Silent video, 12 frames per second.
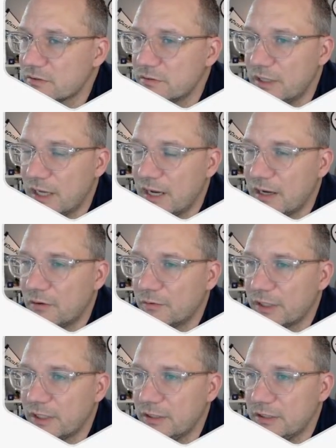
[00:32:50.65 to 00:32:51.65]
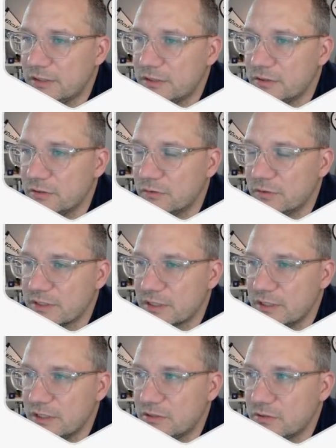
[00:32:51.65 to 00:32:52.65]
Now what I need to do is I
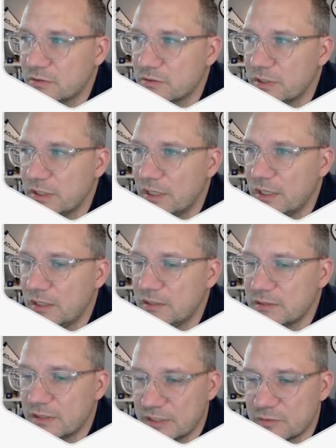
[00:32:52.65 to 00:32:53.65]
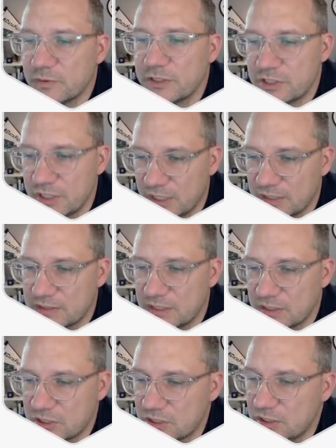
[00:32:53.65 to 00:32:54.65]
need to create, that's why she has
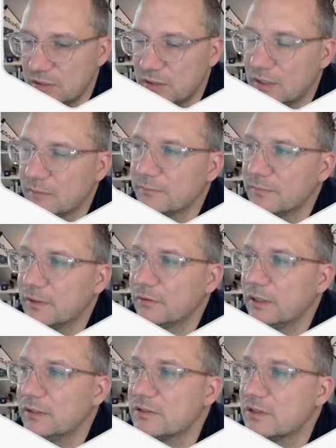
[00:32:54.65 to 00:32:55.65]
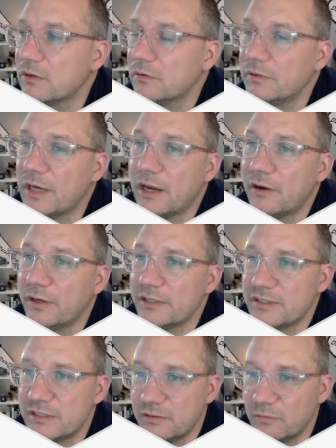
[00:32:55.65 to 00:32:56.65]
that sheet. Yep, okay, so now I
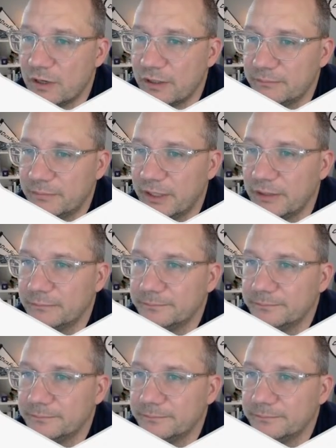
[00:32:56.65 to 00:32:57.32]
see why. But,